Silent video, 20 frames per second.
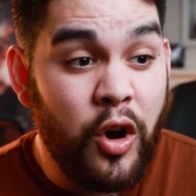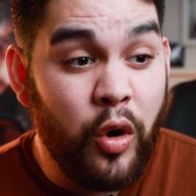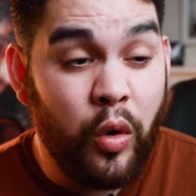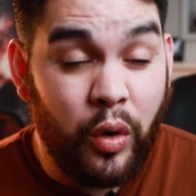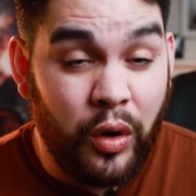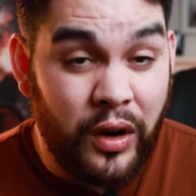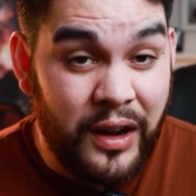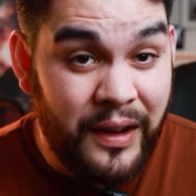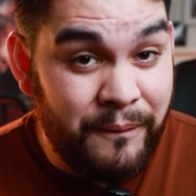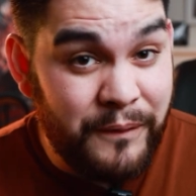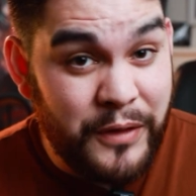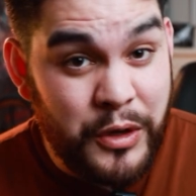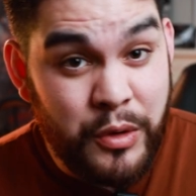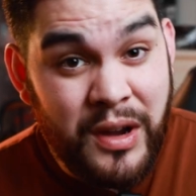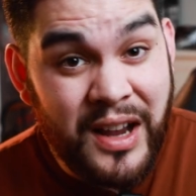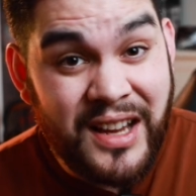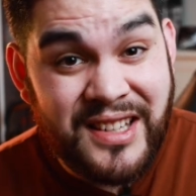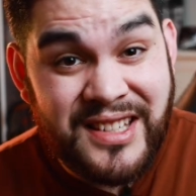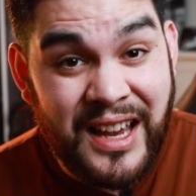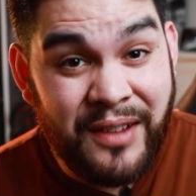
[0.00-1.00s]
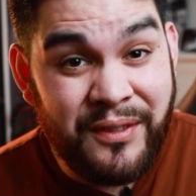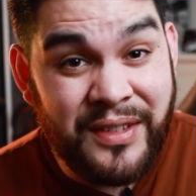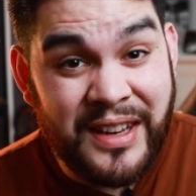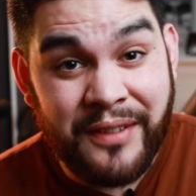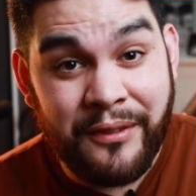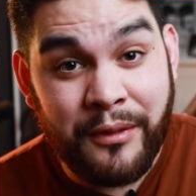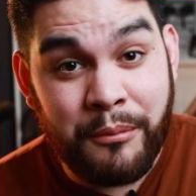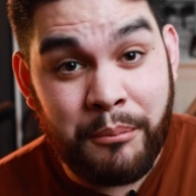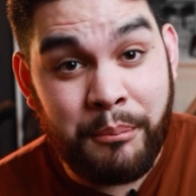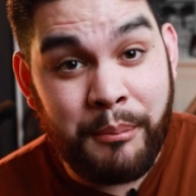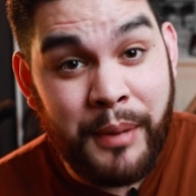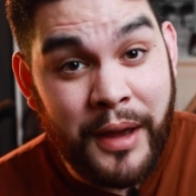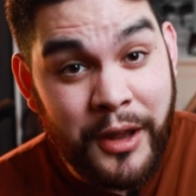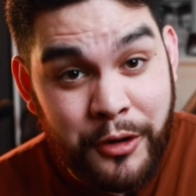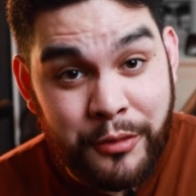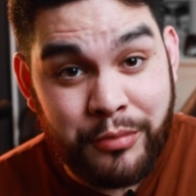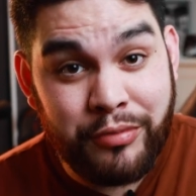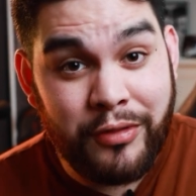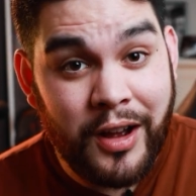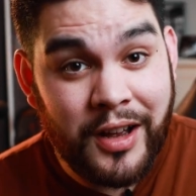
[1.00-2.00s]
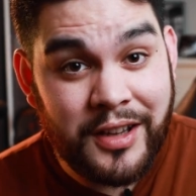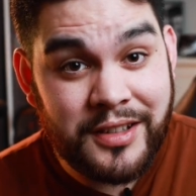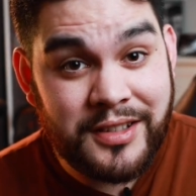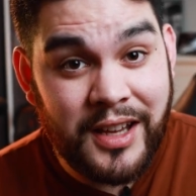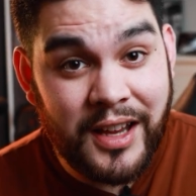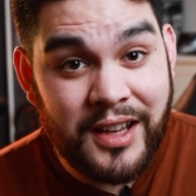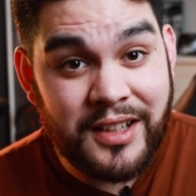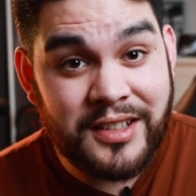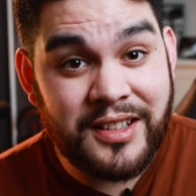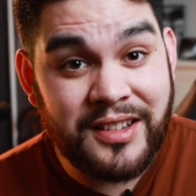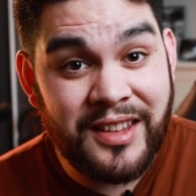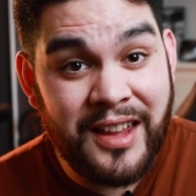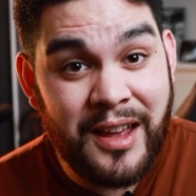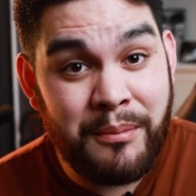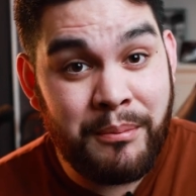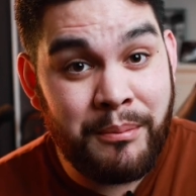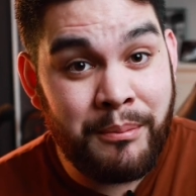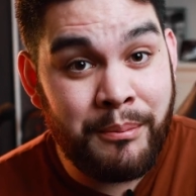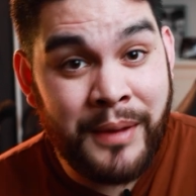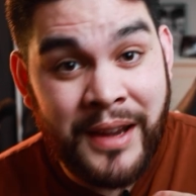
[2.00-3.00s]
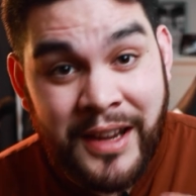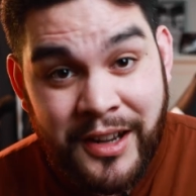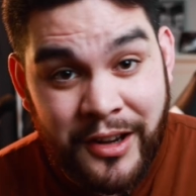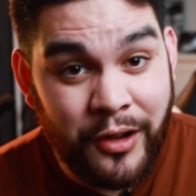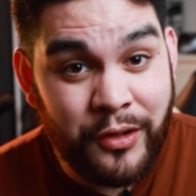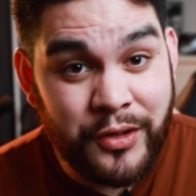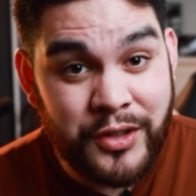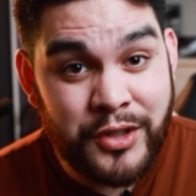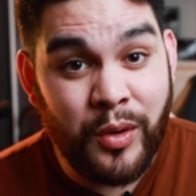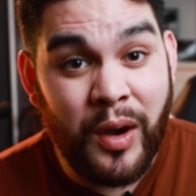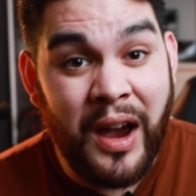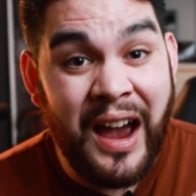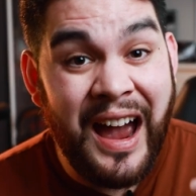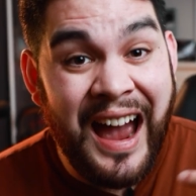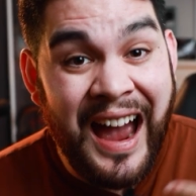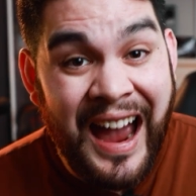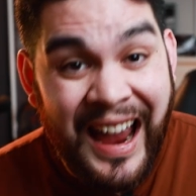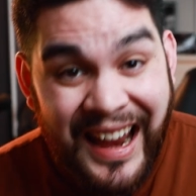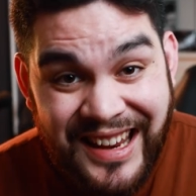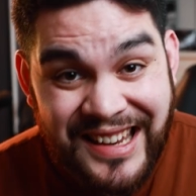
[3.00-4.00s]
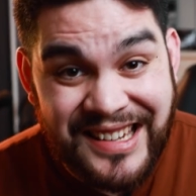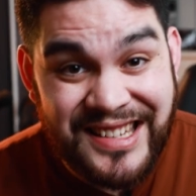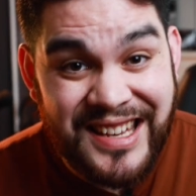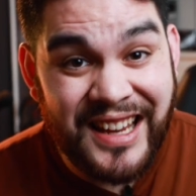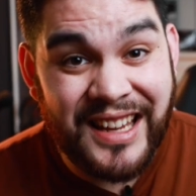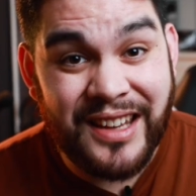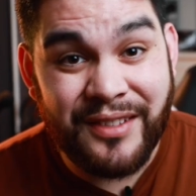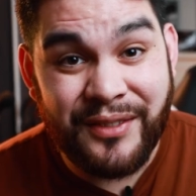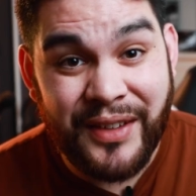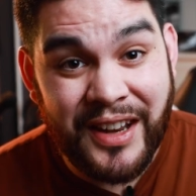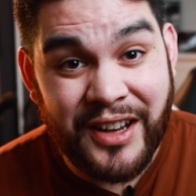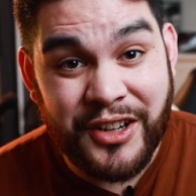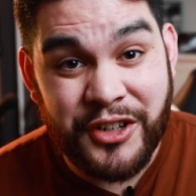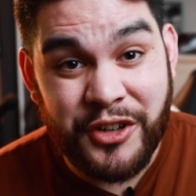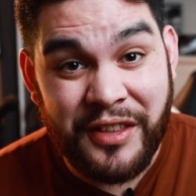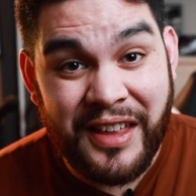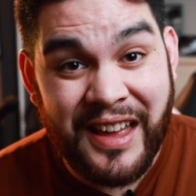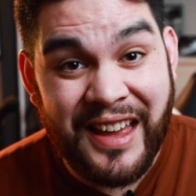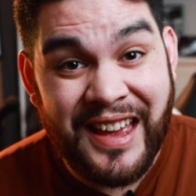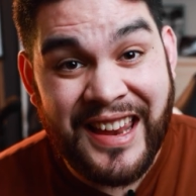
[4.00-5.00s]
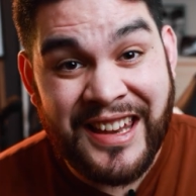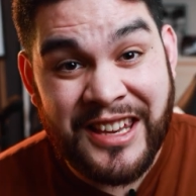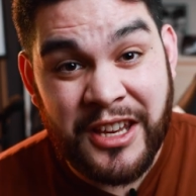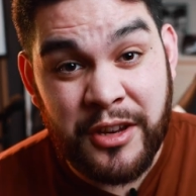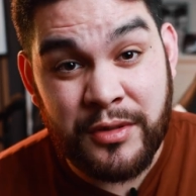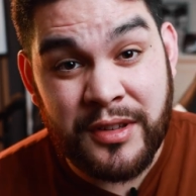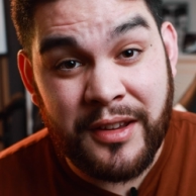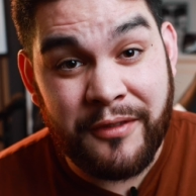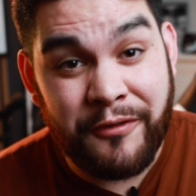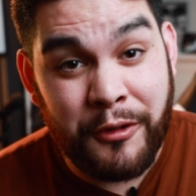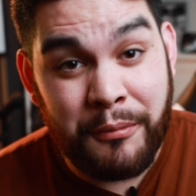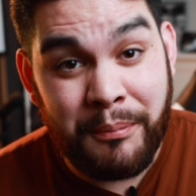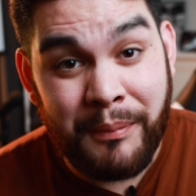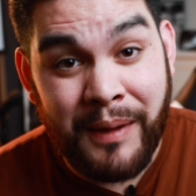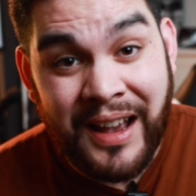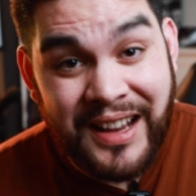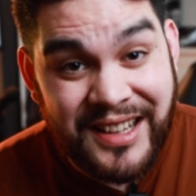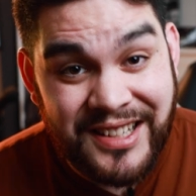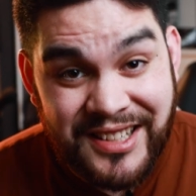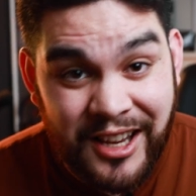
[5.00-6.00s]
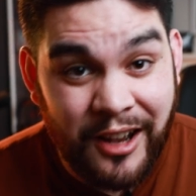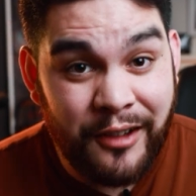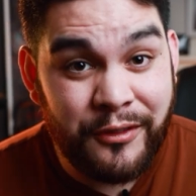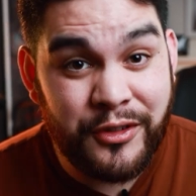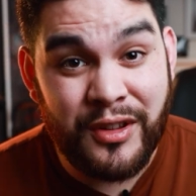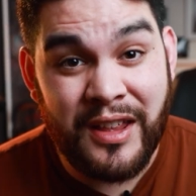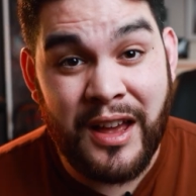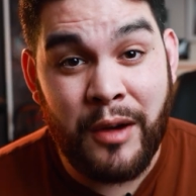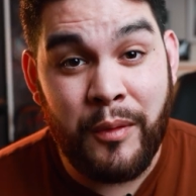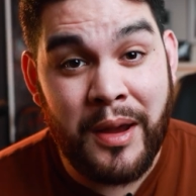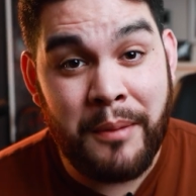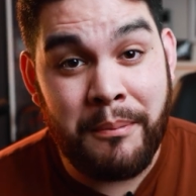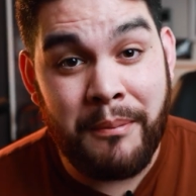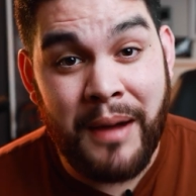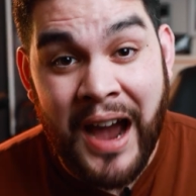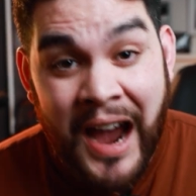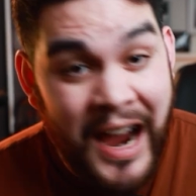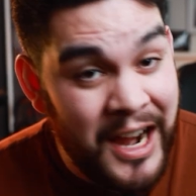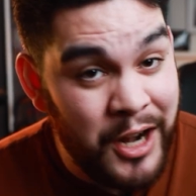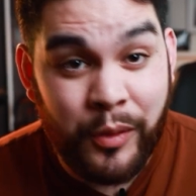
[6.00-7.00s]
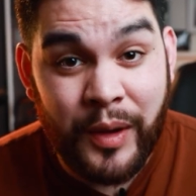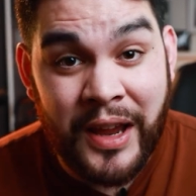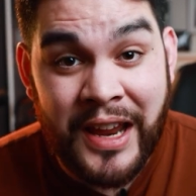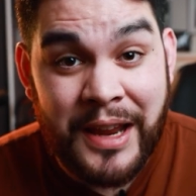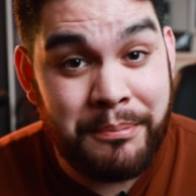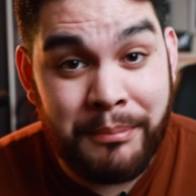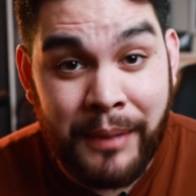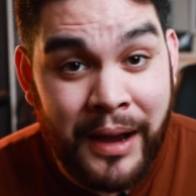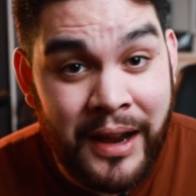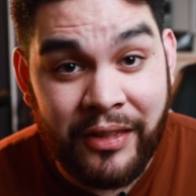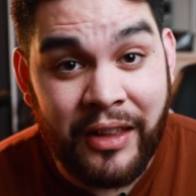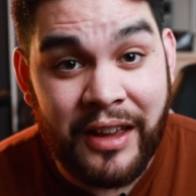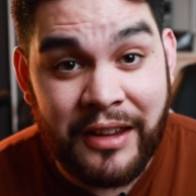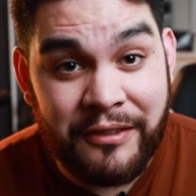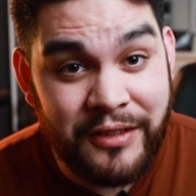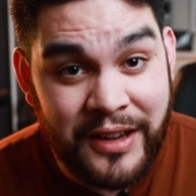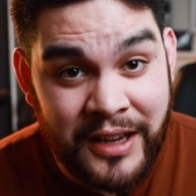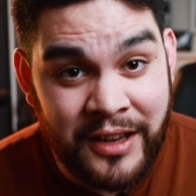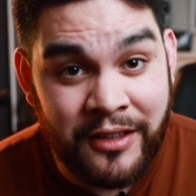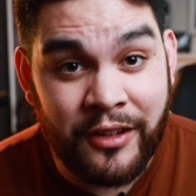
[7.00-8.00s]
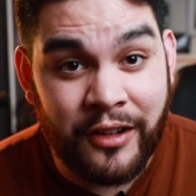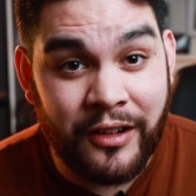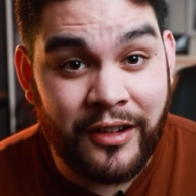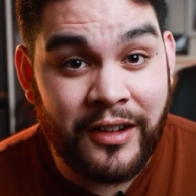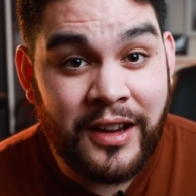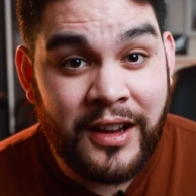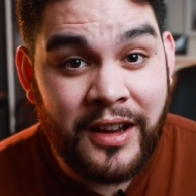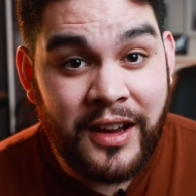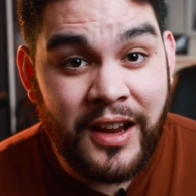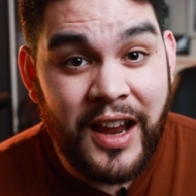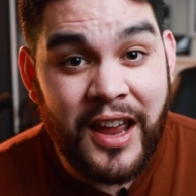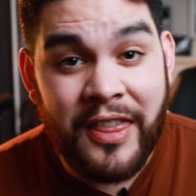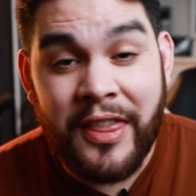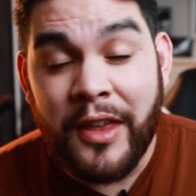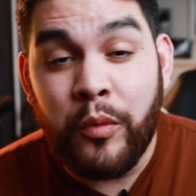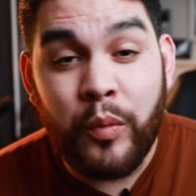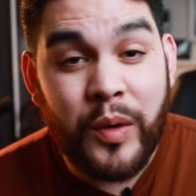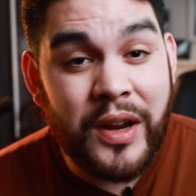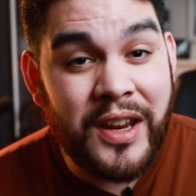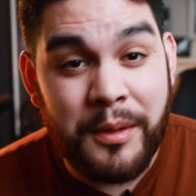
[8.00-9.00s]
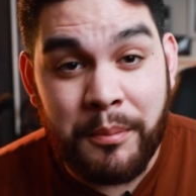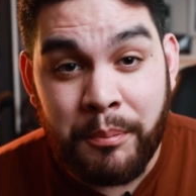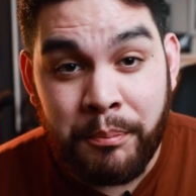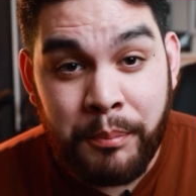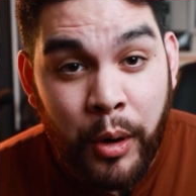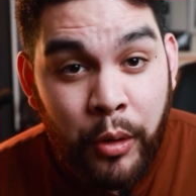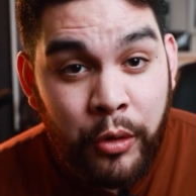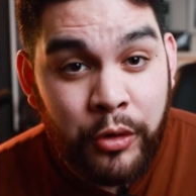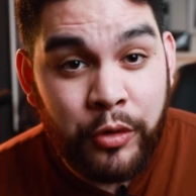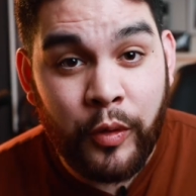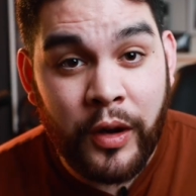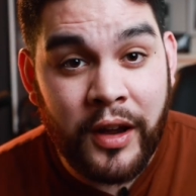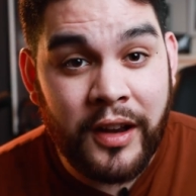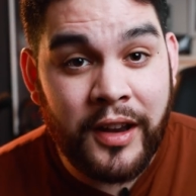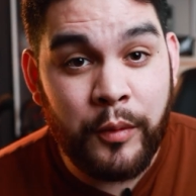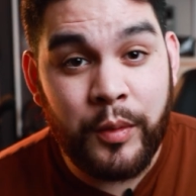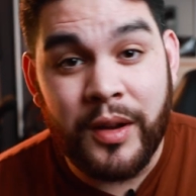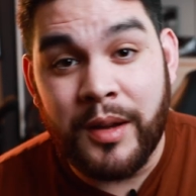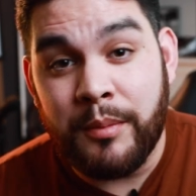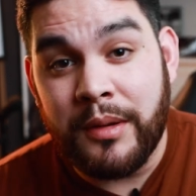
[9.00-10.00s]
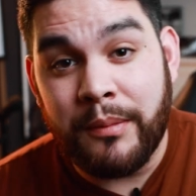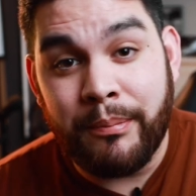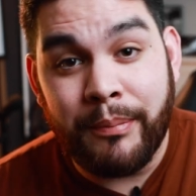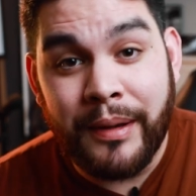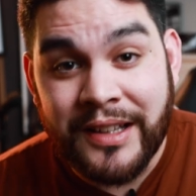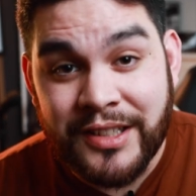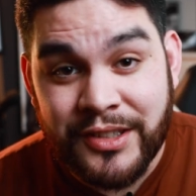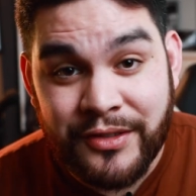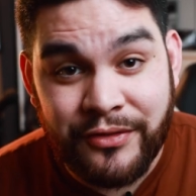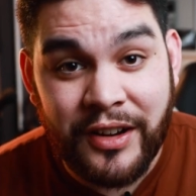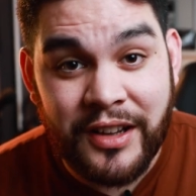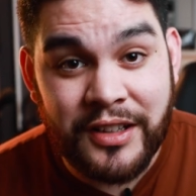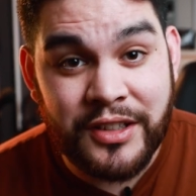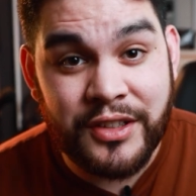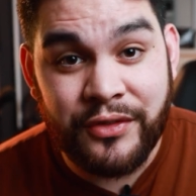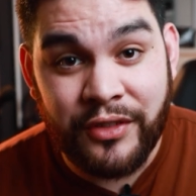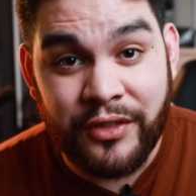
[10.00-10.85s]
or if you guys have an even better process, let me know so I can take advantage of that and use it for myself, so that way I don't hate my life either. And then we can both win and we can be best friends